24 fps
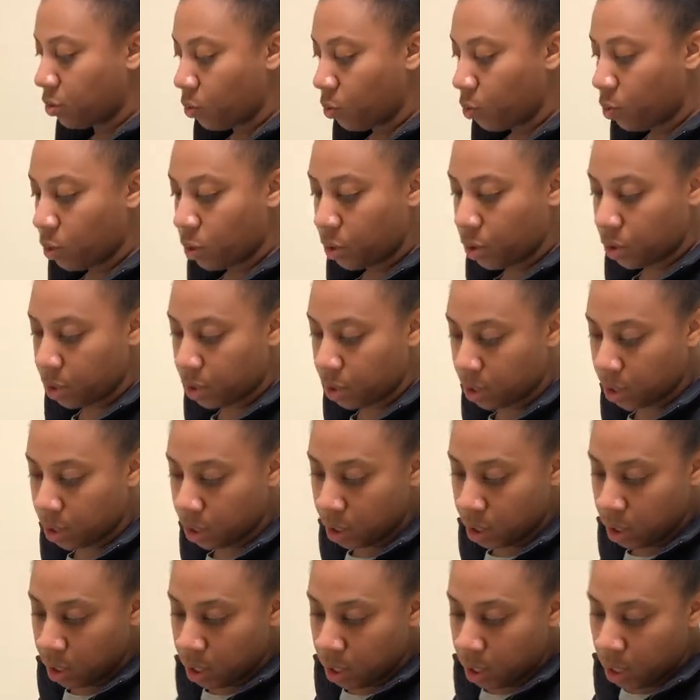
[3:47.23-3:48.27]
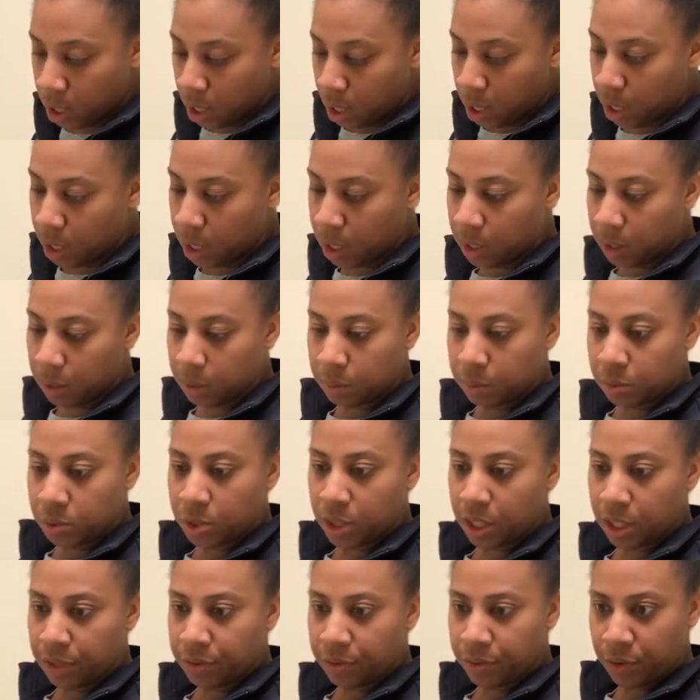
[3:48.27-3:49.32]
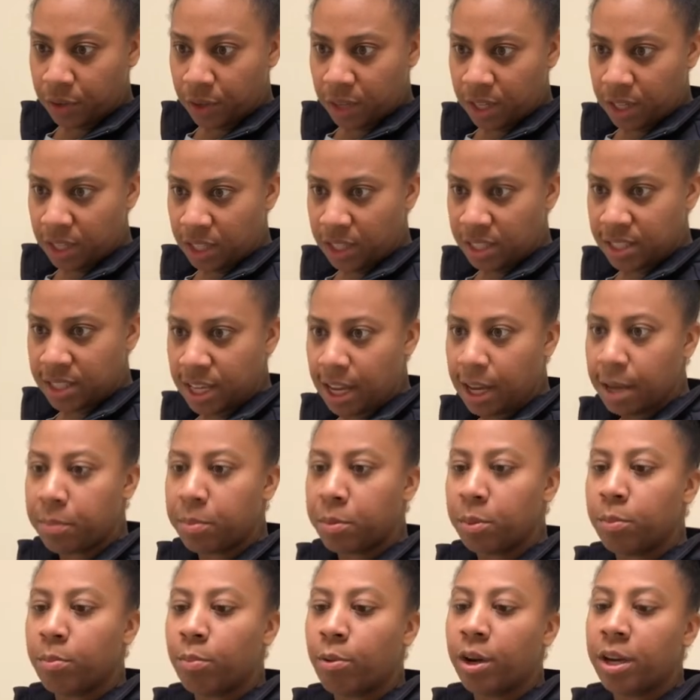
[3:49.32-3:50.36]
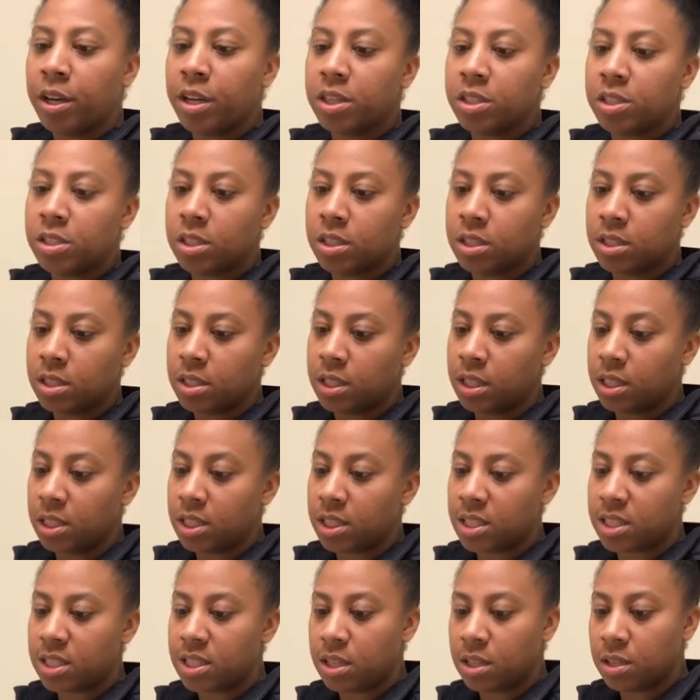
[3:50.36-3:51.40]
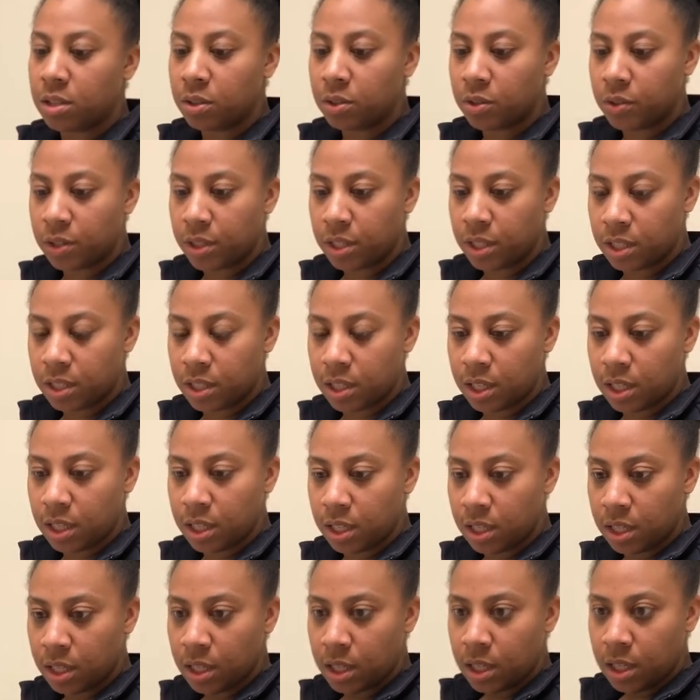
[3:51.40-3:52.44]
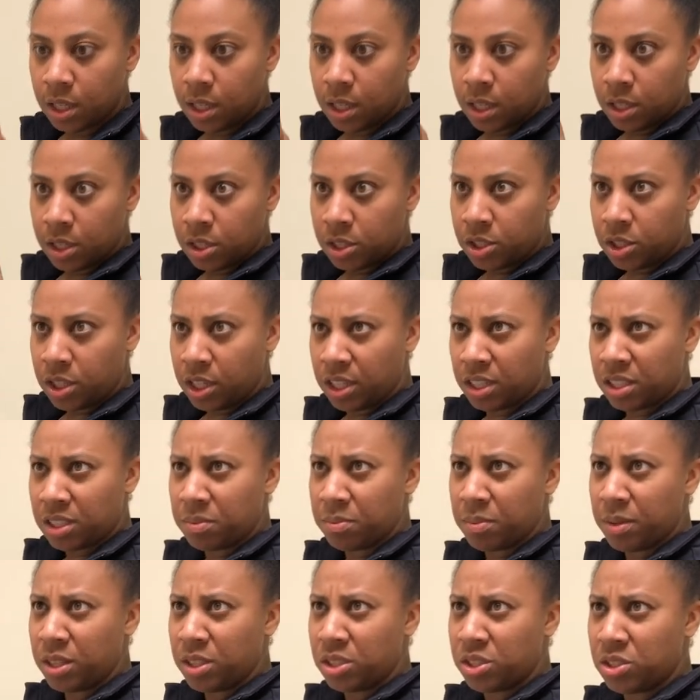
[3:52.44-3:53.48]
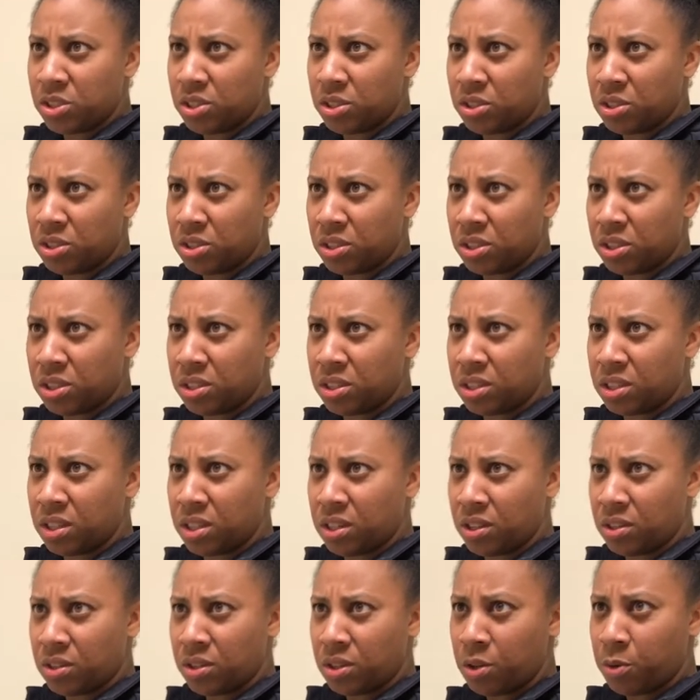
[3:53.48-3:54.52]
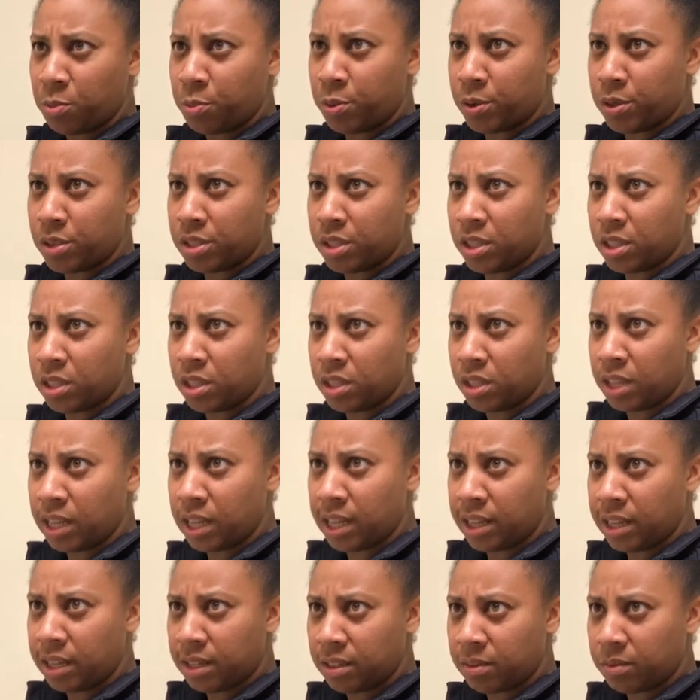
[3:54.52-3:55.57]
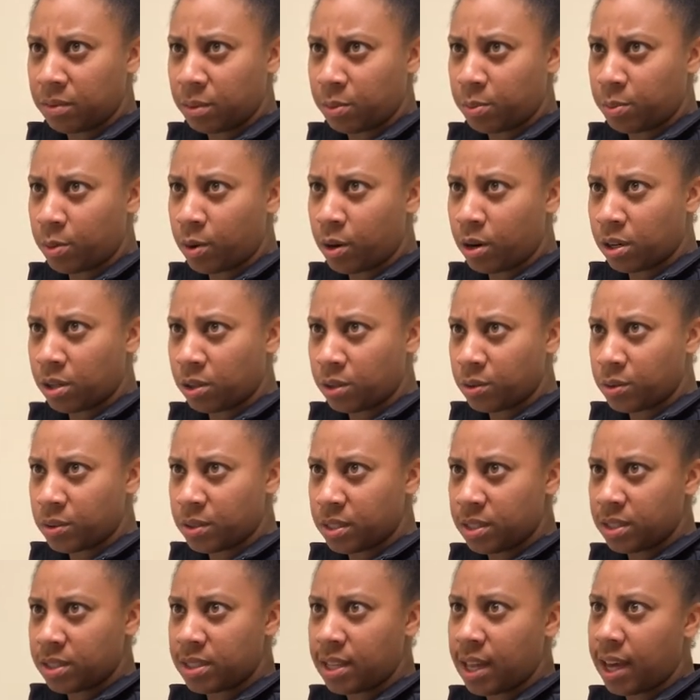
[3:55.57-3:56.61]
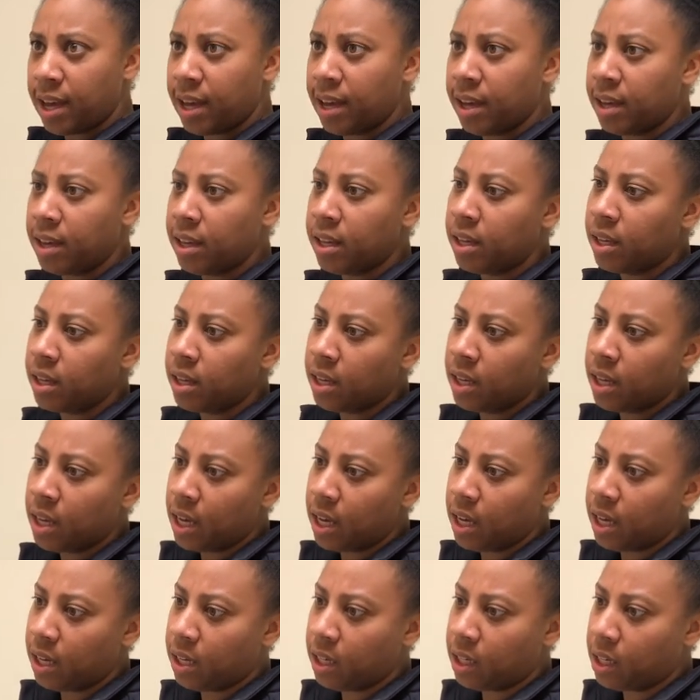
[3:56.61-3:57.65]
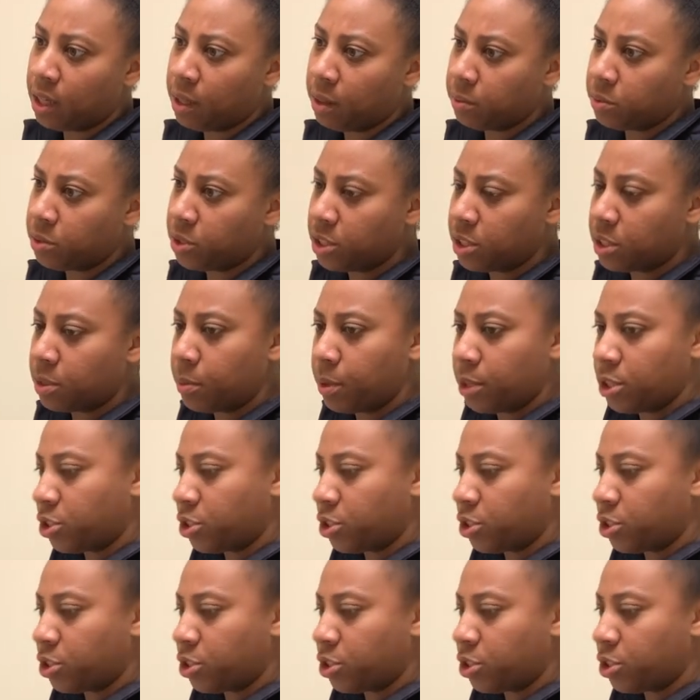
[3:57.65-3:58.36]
order. Check for any type of breakages in the seal or anything. Check to make sure there are no particulate or particles inside, and just to make